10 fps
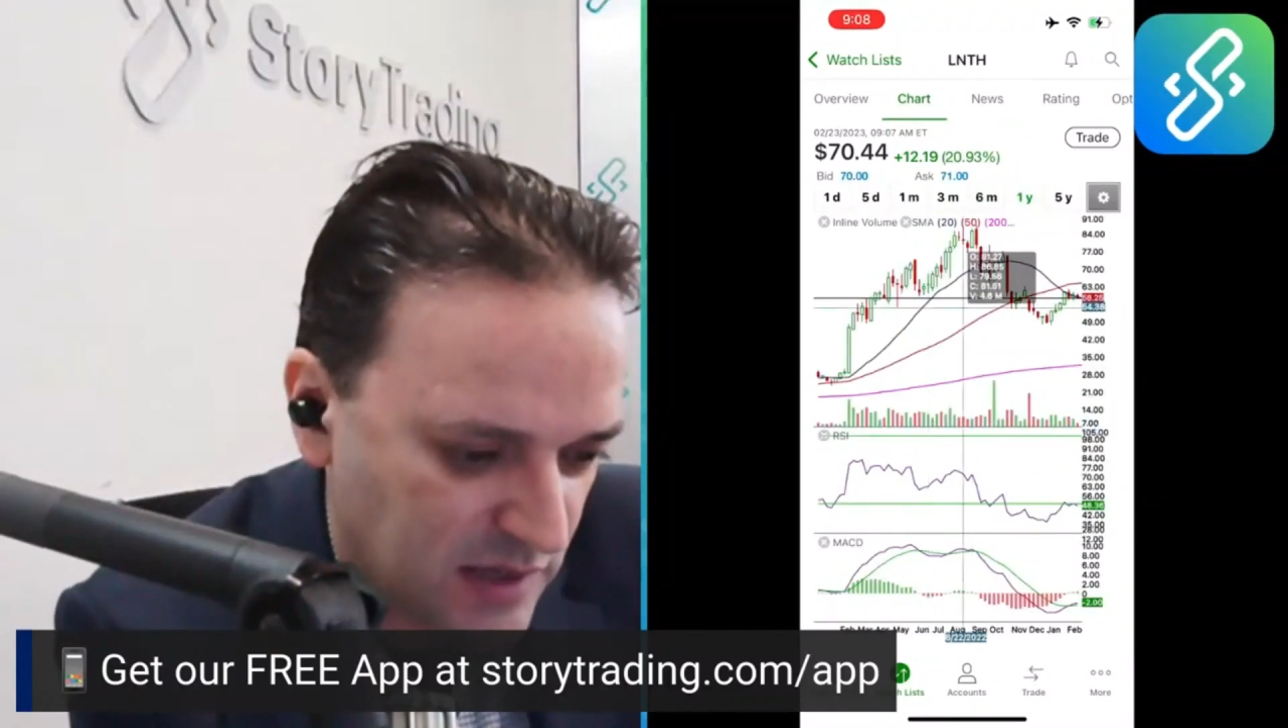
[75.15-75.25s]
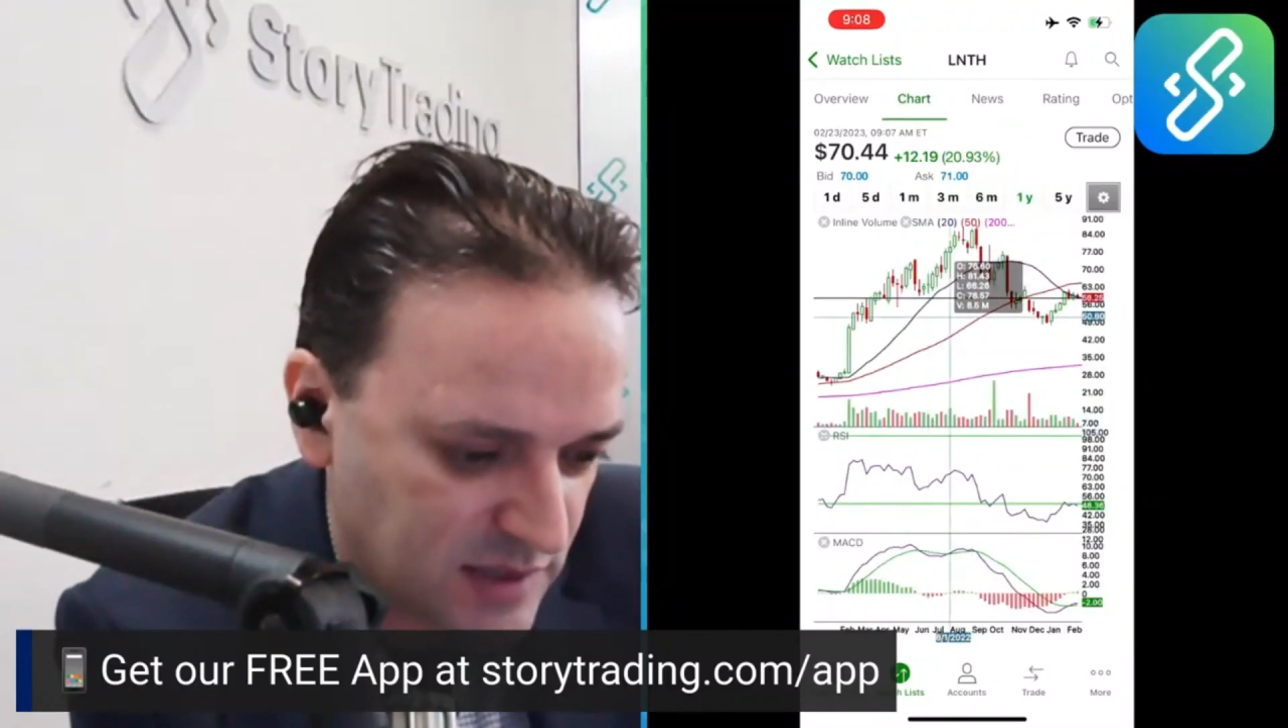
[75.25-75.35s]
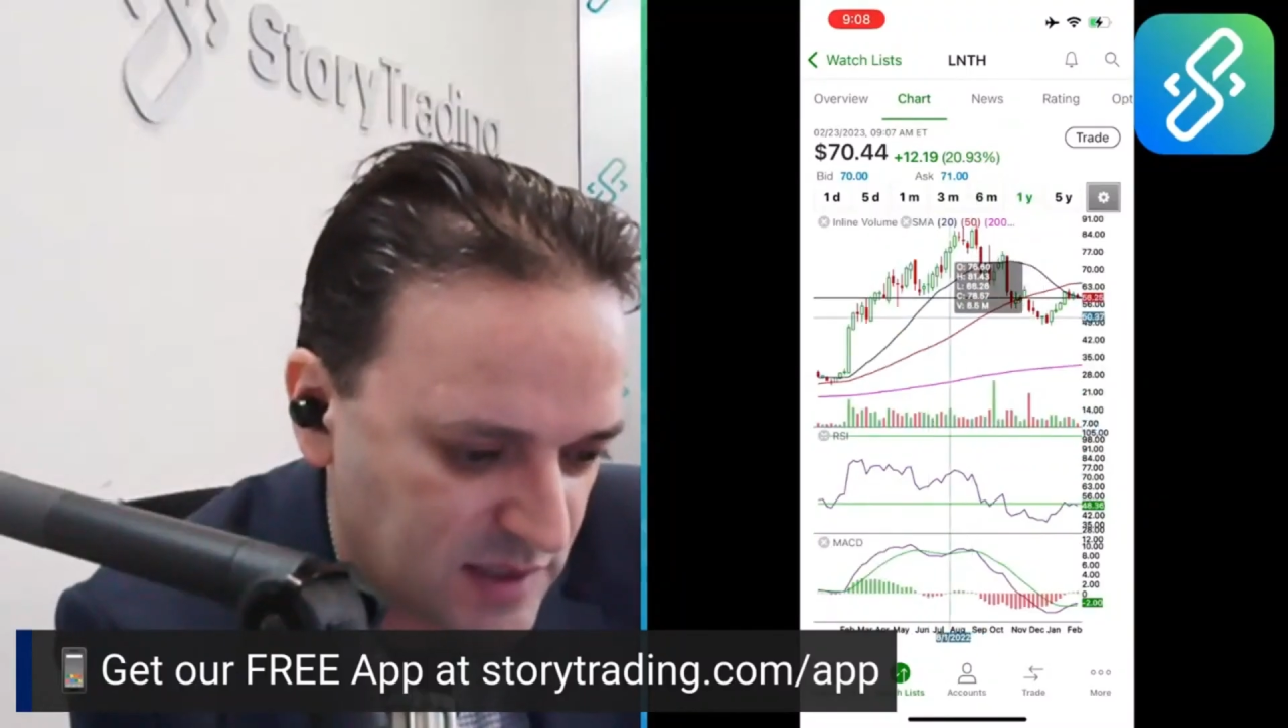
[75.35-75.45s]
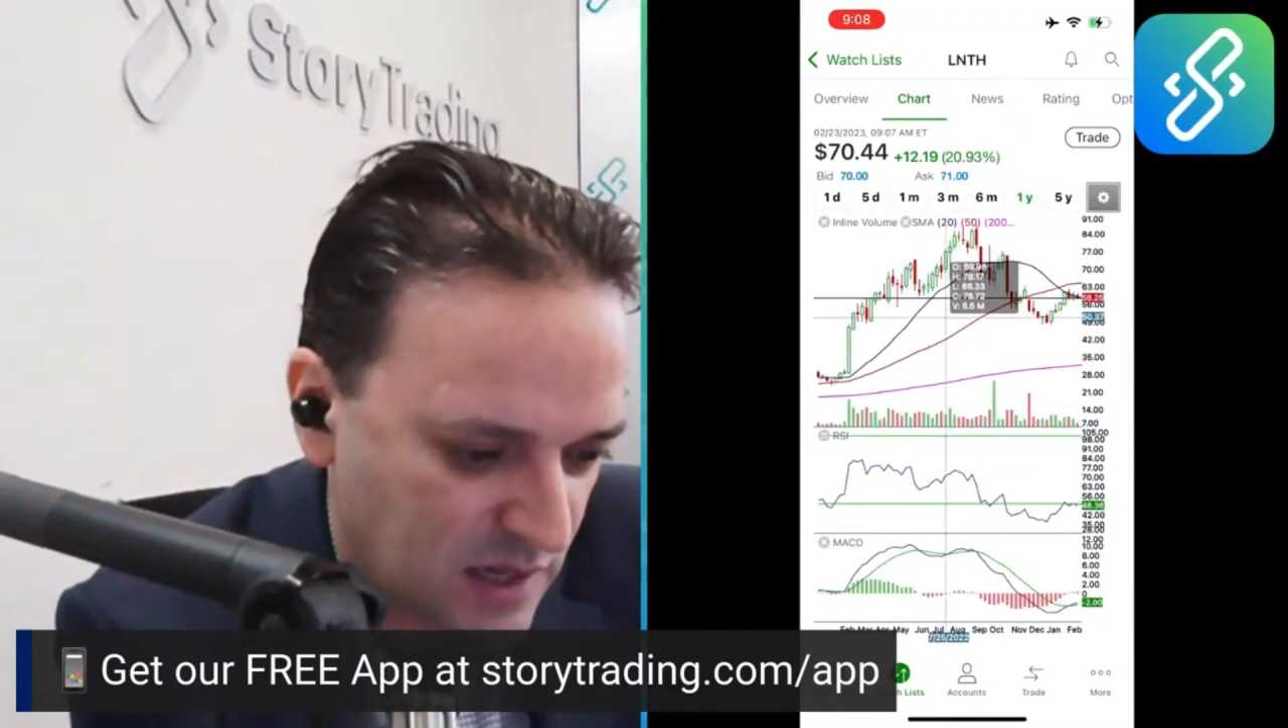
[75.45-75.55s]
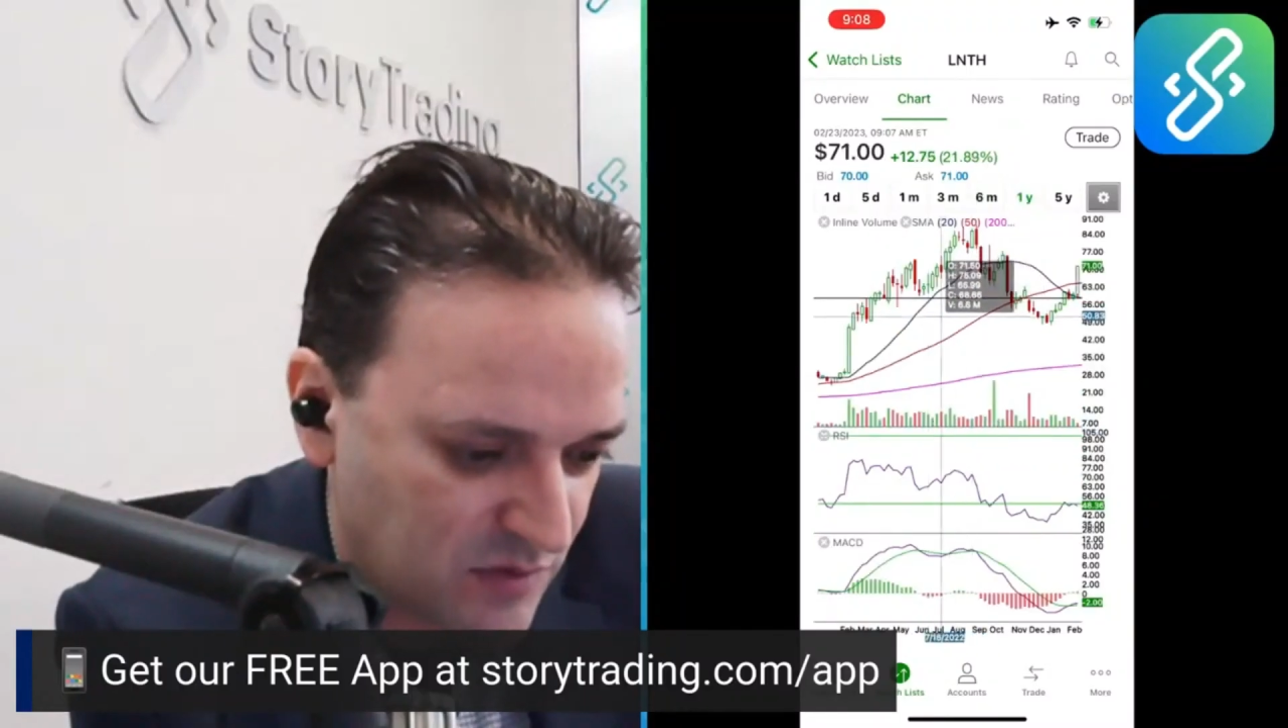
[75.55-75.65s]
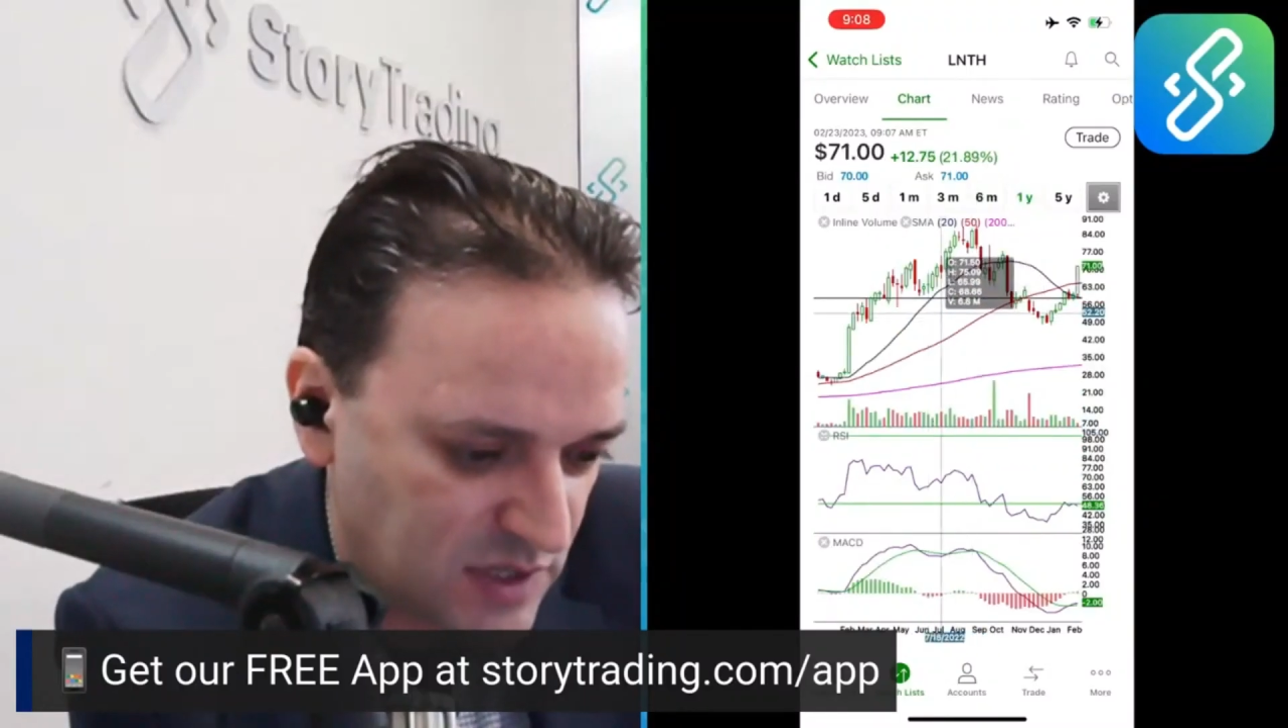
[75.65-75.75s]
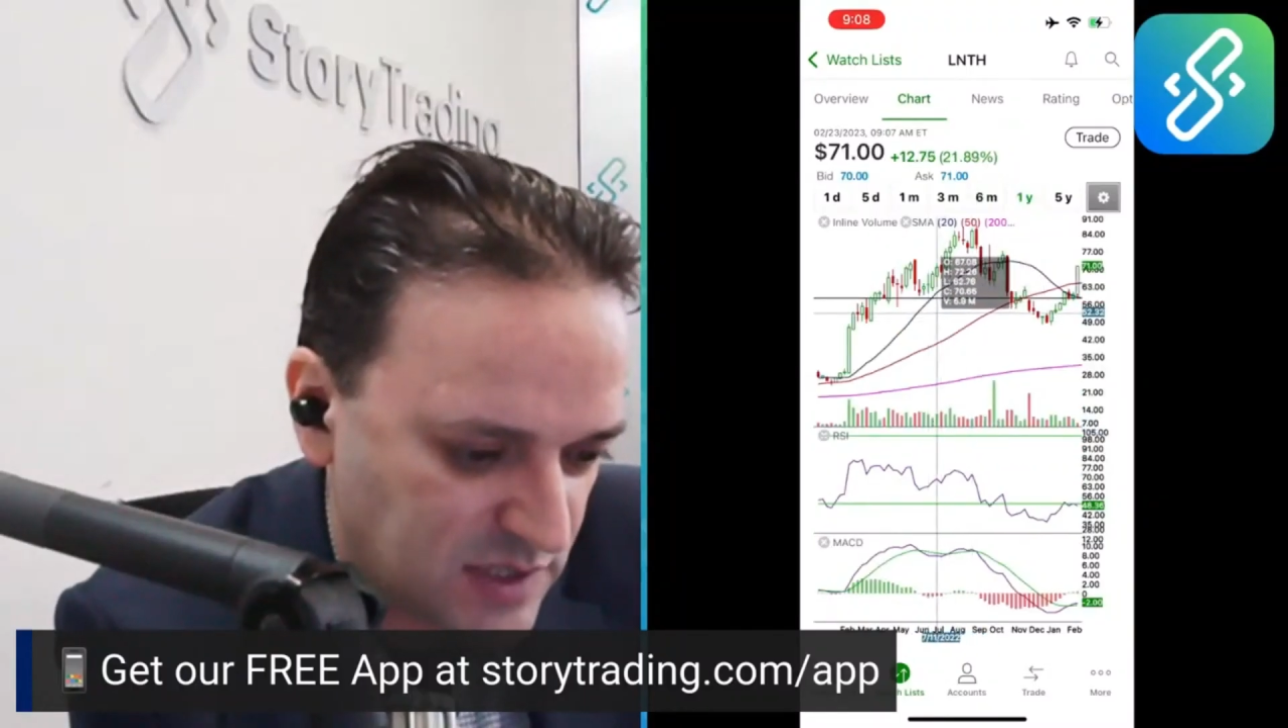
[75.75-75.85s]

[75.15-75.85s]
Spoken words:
it's at $70,